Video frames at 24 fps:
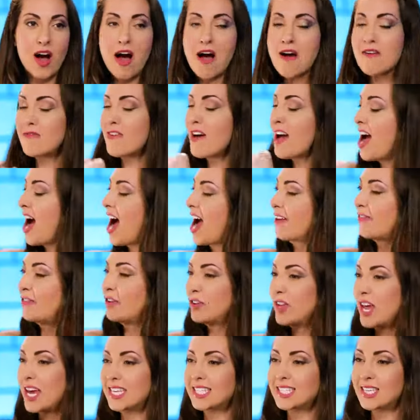off. I
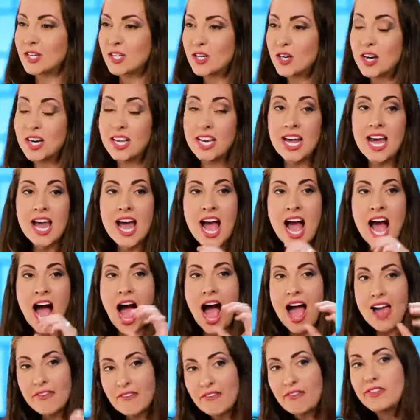feel nice and good.
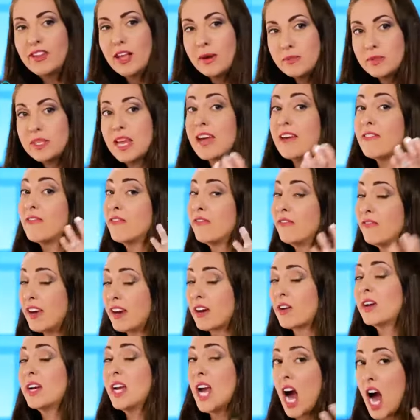I flipped a
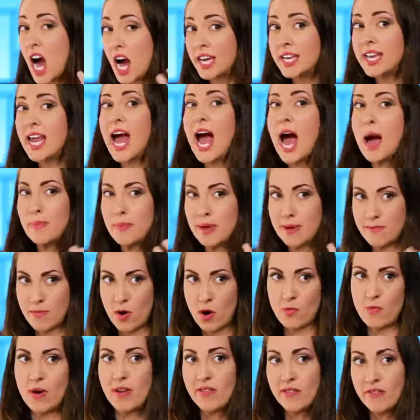very unhappy
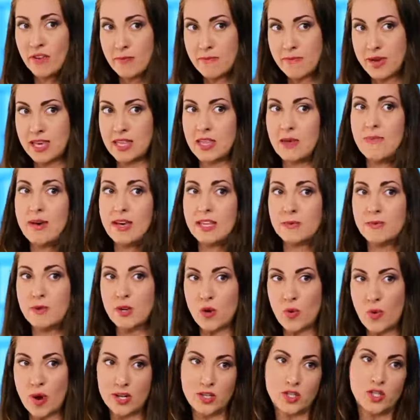moment for me that makes me
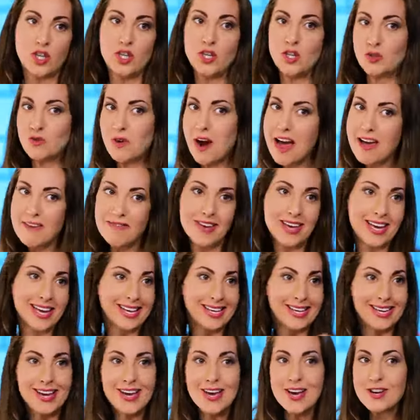question driving
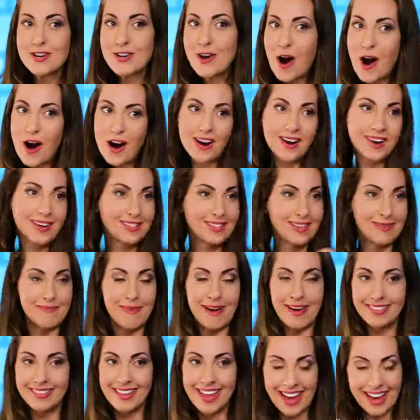and cars and
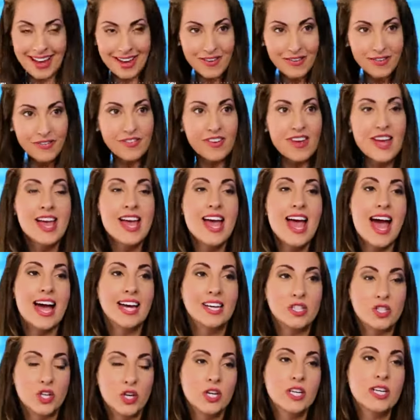my life,
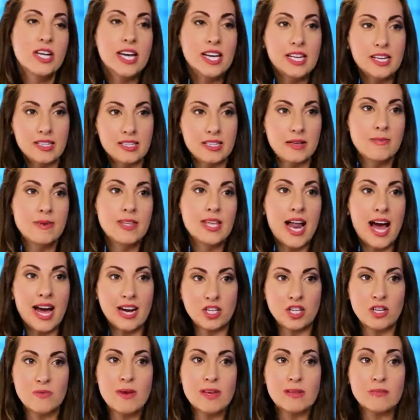and turned it into something that
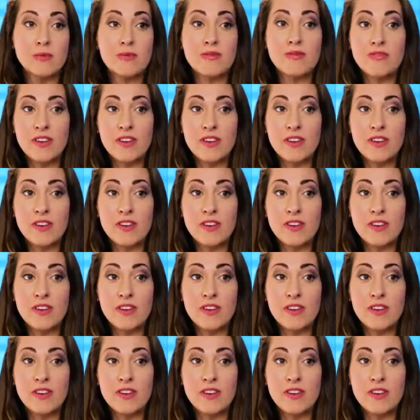actually makes me